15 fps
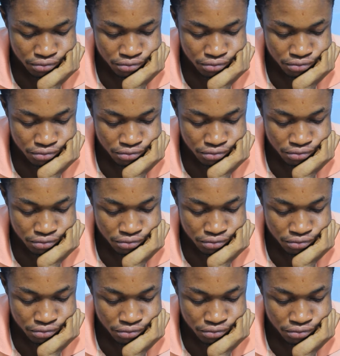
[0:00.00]

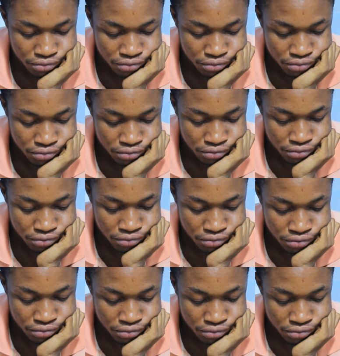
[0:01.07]

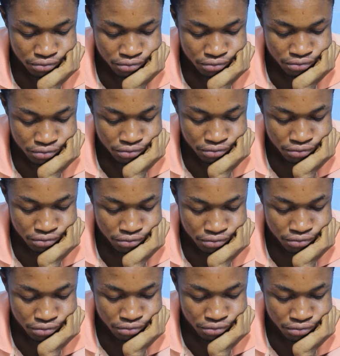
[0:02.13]

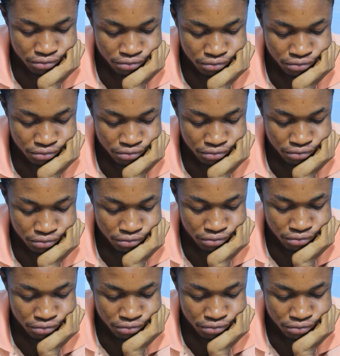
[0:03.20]

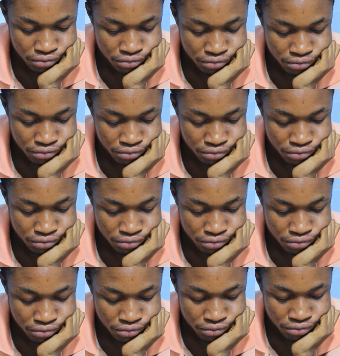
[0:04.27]

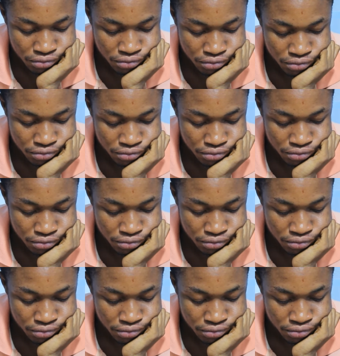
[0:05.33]

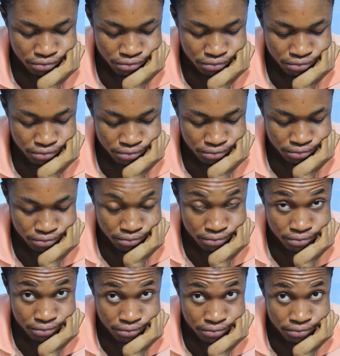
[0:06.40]

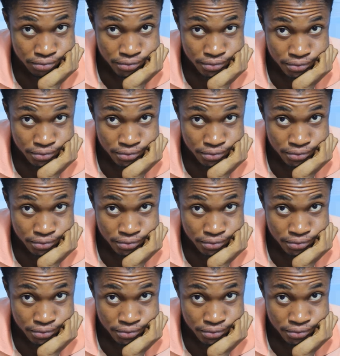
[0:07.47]
[no speech]